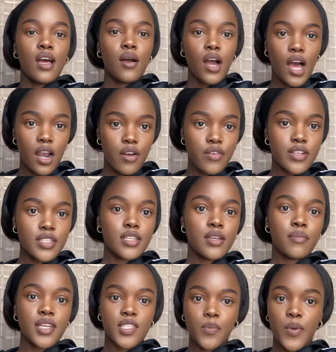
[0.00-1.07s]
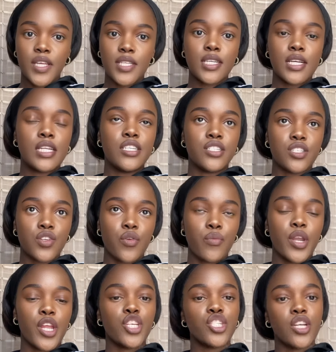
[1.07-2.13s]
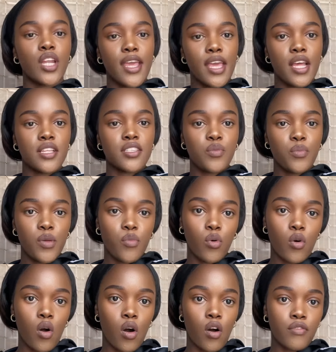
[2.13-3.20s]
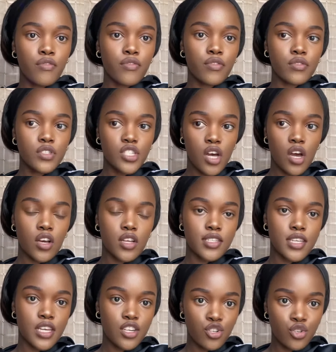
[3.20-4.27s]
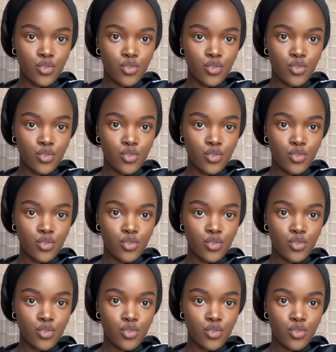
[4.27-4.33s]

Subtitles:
Colorism is basically discrimination against people of darker skin